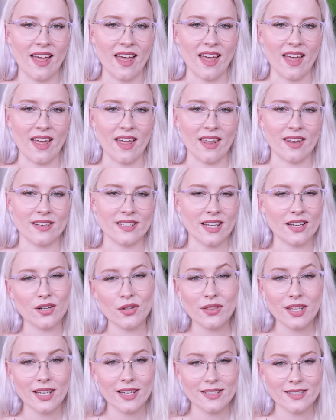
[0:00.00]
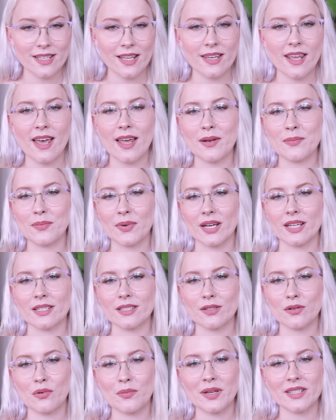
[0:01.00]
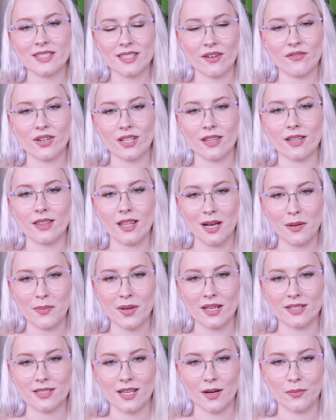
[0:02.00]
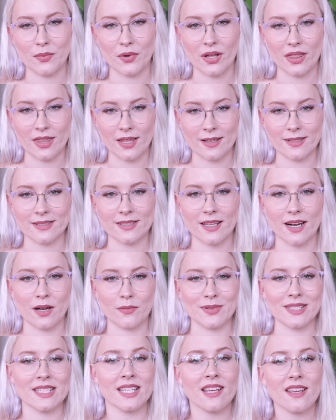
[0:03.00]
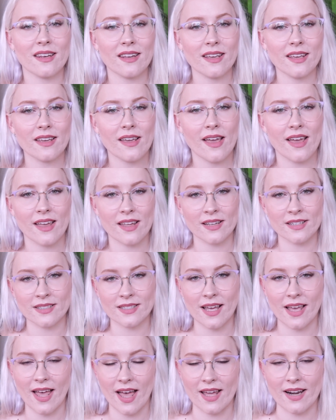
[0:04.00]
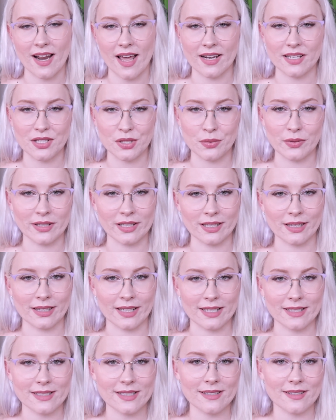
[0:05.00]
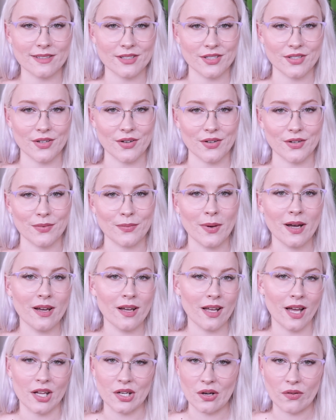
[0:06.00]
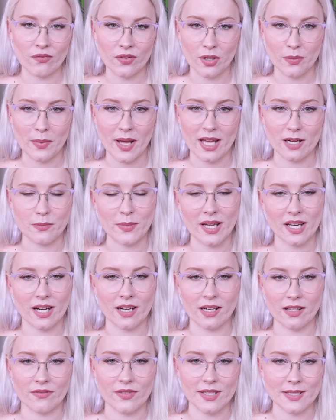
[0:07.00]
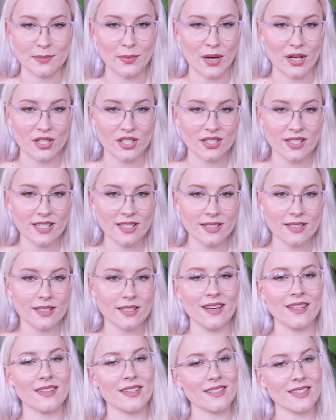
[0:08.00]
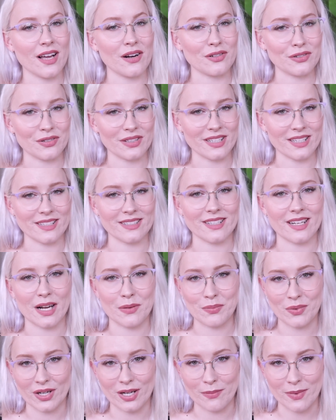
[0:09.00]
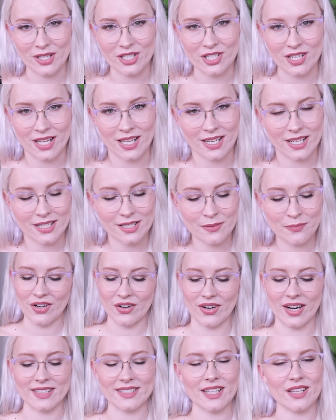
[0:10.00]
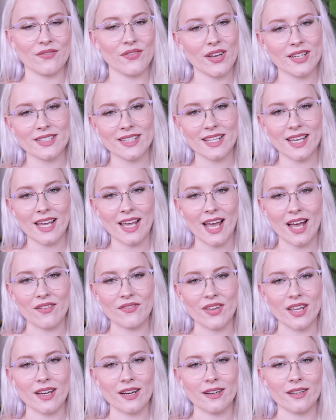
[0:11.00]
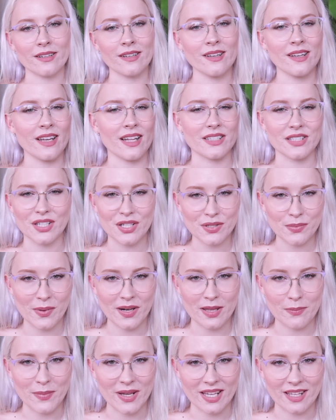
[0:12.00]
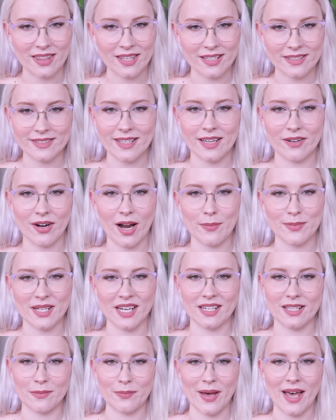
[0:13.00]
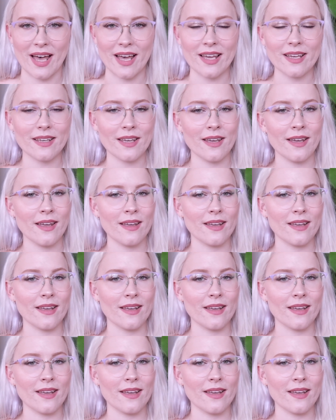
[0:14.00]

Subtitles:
And I don't think I said yet, but almost everything that I picked up were things that I was needing and I had added to a little list. So I don't feel bad about any of these purchases. These are all things that I pretty much needed. Alright, so the first thing I have here, it's just one of the bigger things I grabbed out of the bag.